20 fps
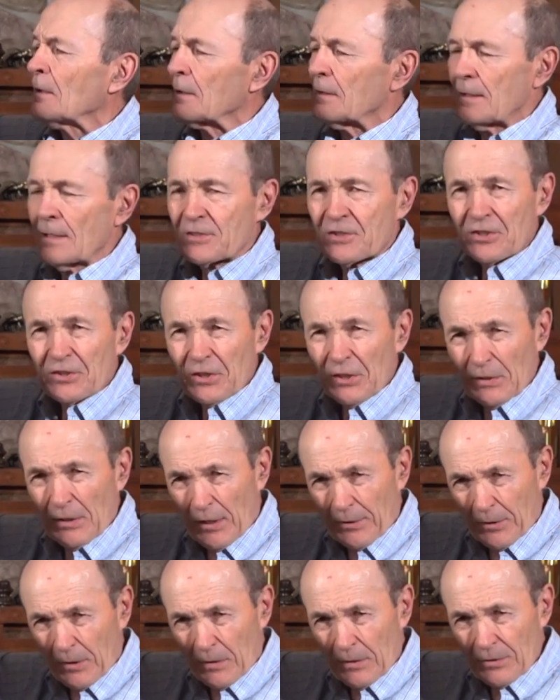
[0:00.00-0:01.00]
This is
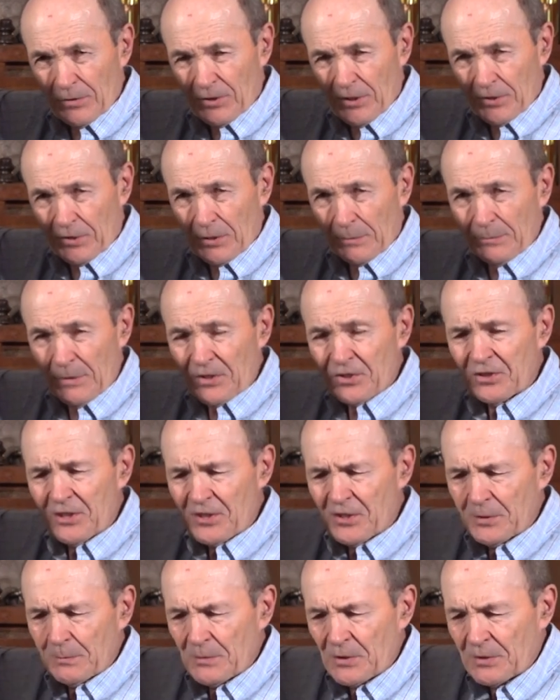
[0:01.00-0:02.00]
another system. This
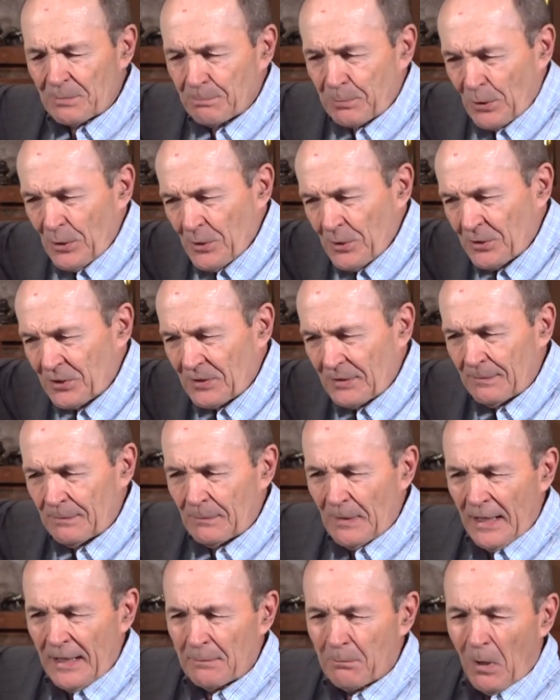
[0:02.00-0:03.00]
system was produced
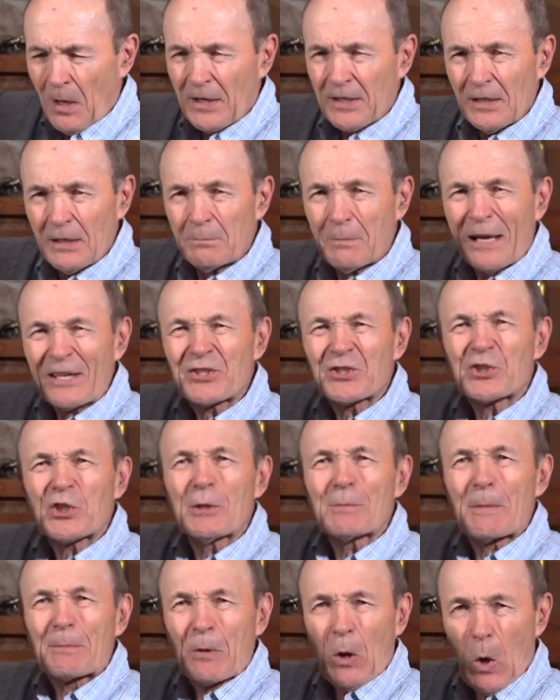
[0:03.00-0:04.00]
and marketed by
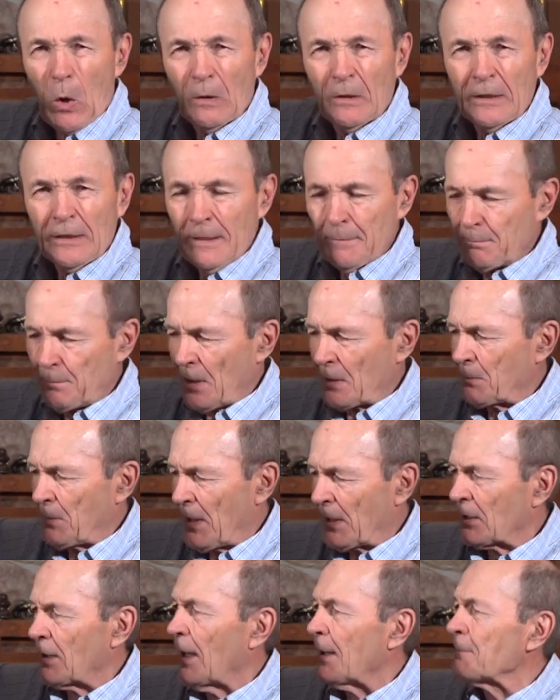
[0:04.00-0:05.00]
ScubaPro.
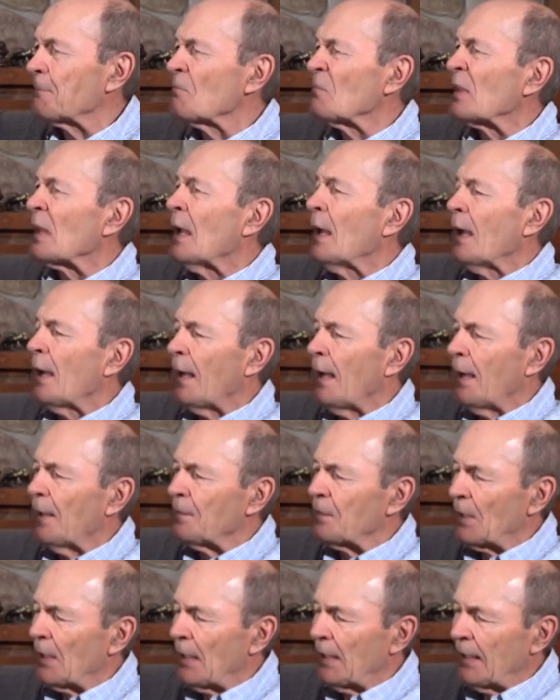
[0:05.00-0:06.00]
Big name.
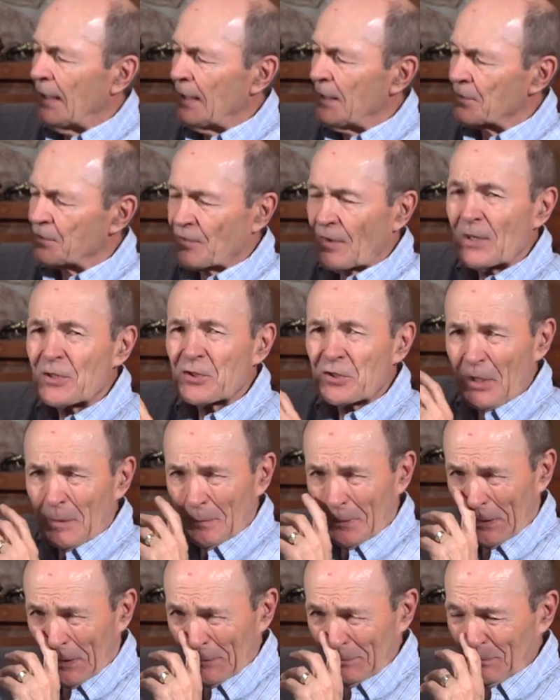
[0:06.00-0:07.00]
And it's very
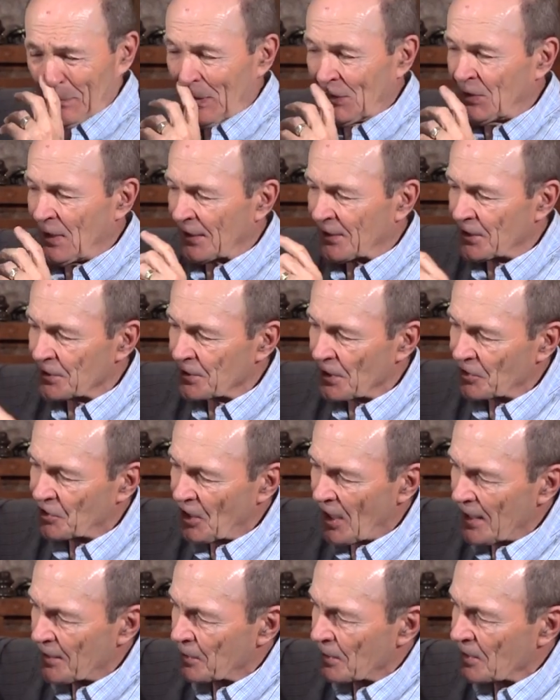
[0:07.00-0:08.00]
similar in that there's a
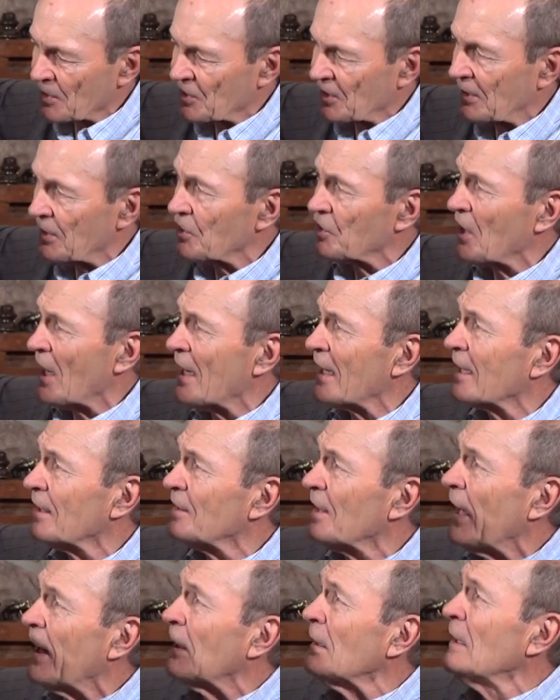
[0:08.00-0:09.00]
tank. You can see the tank
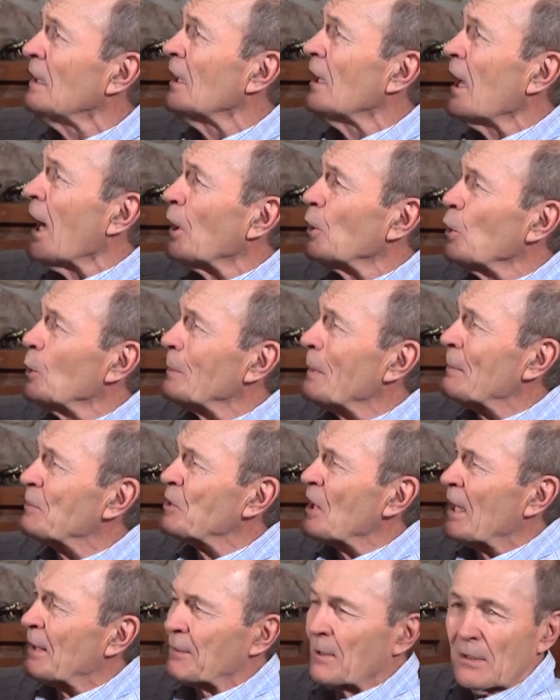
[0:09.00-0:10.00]
in there, aluminum
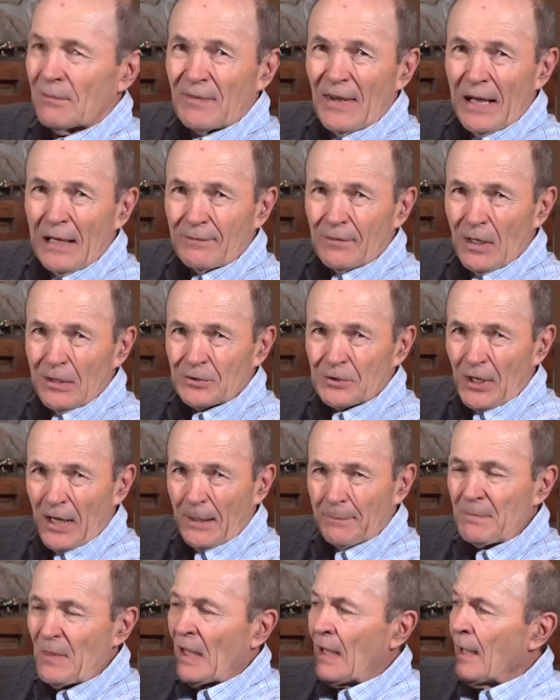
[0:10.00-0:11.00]
tank with a valve on
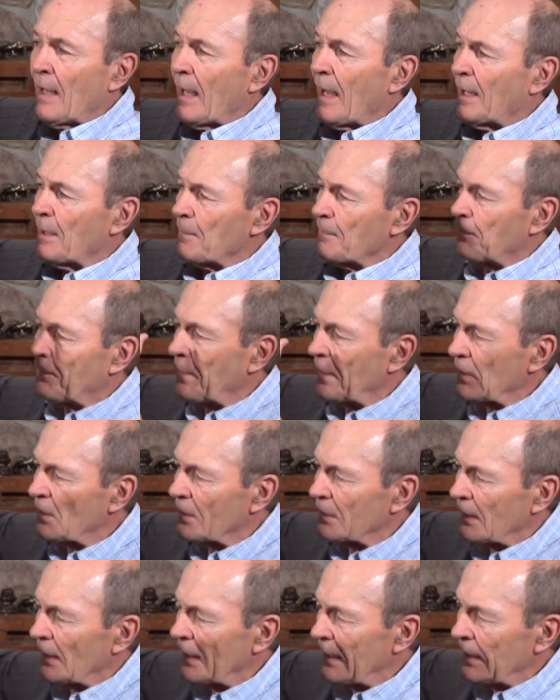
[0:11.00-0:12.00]
top, and it
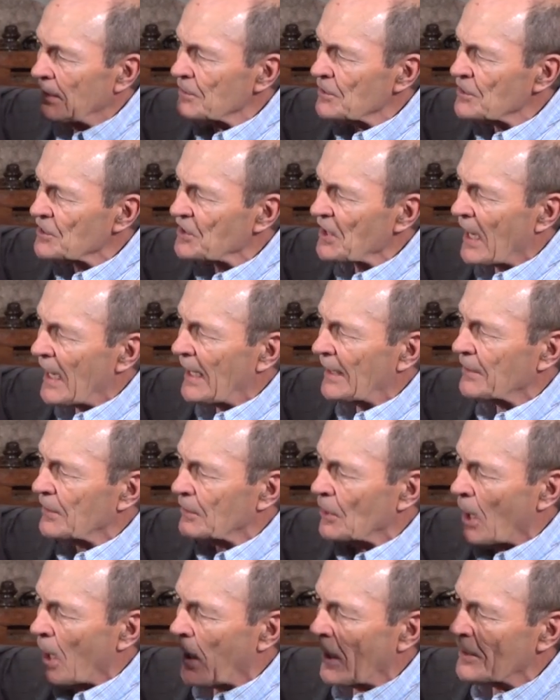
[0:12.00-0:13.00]
fit inside to
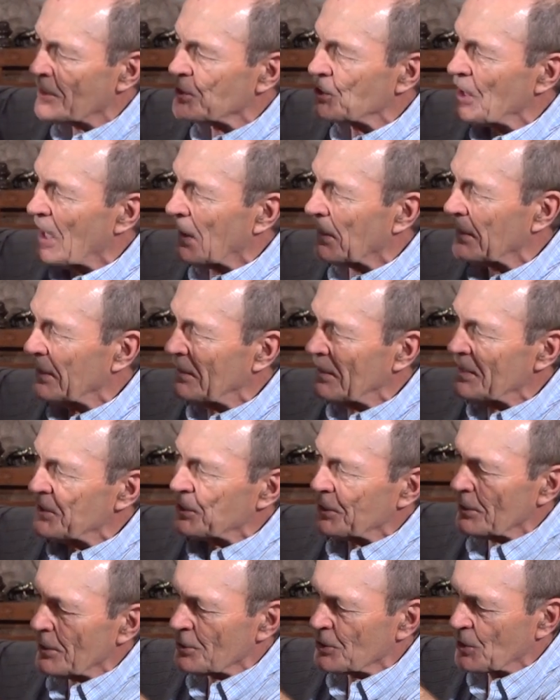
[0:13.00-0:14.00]
the hard shell. And
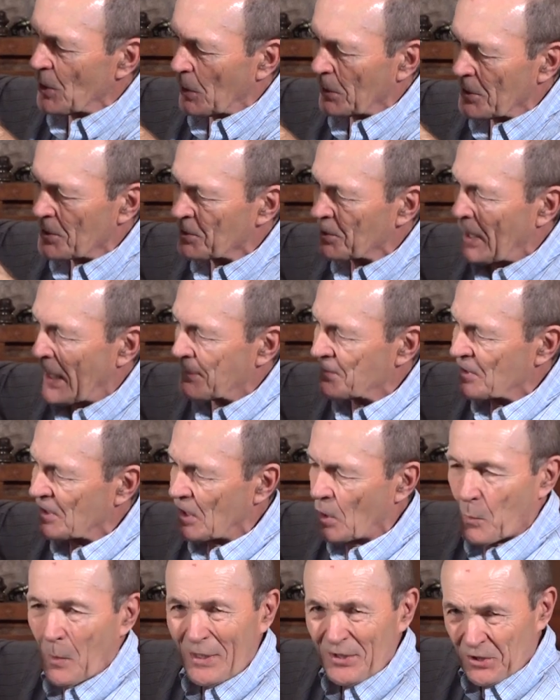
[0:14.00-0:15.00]
these are the shoulder straps and
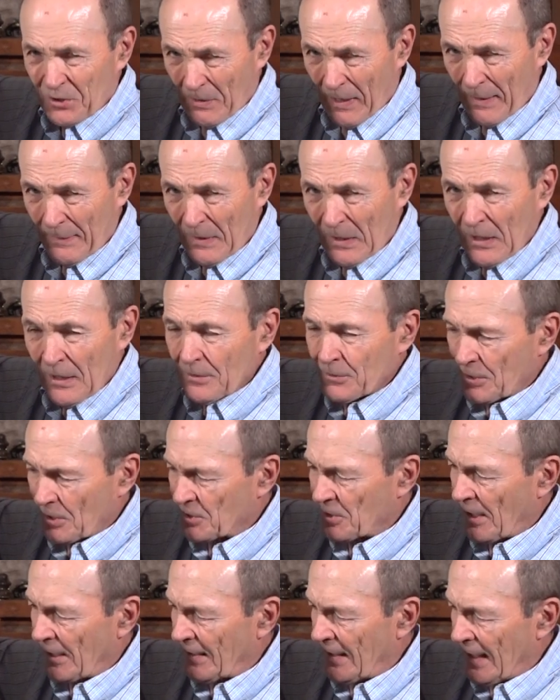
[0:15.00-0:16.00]
the waist strap,
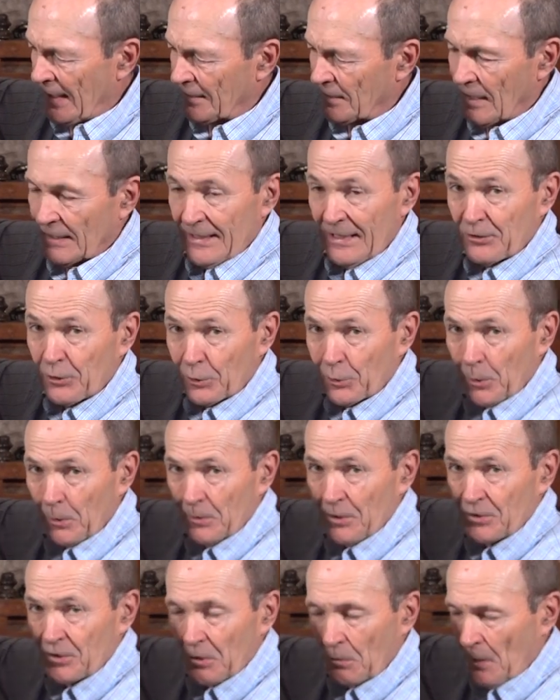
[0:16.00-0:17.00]
just like that. Now, I need to
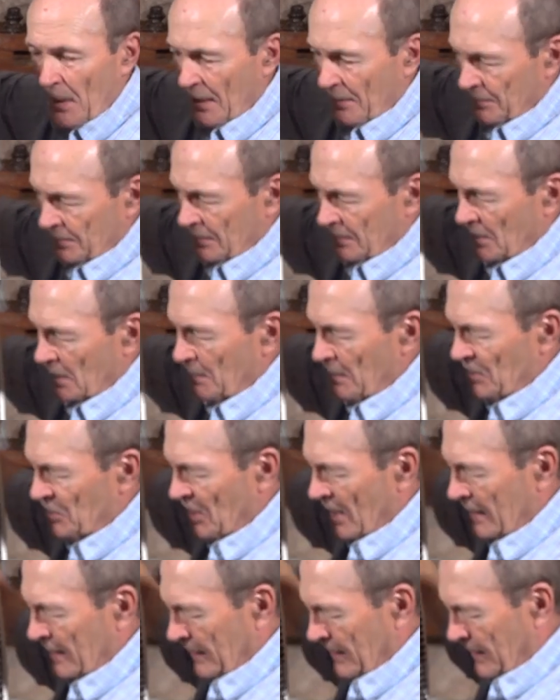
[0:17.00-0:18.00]
turn this around, so give me a
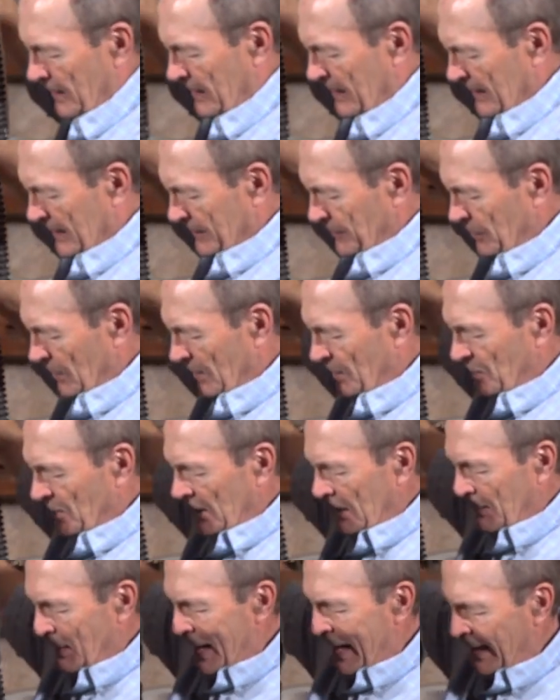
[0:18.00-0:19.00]
second here, so you can
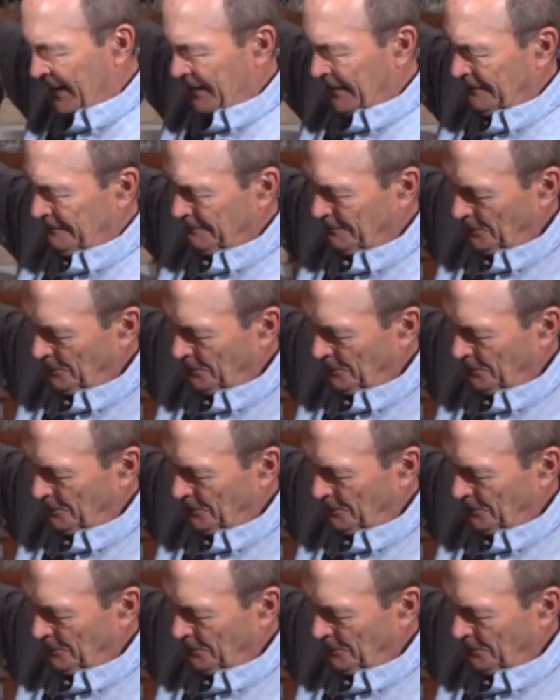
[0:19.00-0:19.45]
see the back.